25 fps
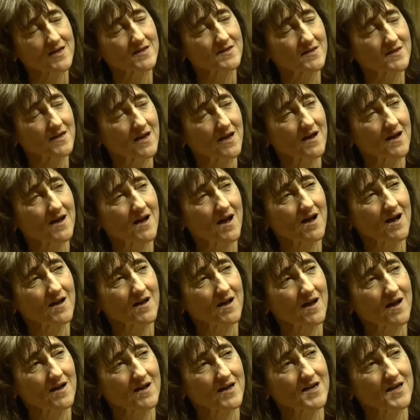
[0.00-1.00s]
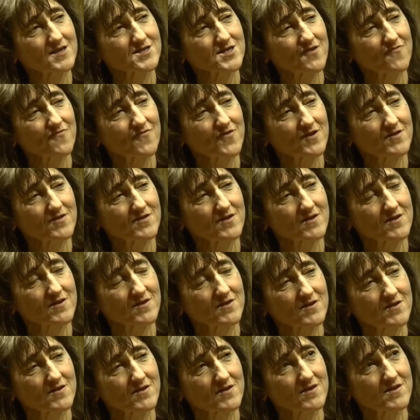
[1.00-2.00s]
Yeah, I, I actually feel that
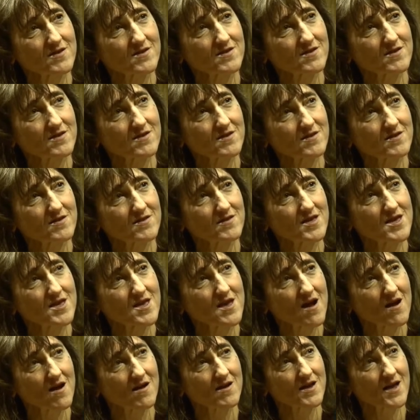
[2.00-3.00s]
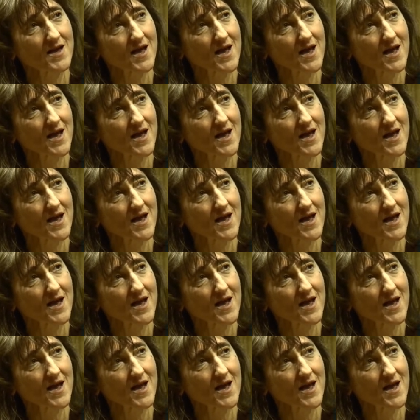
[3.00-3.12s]
you, the young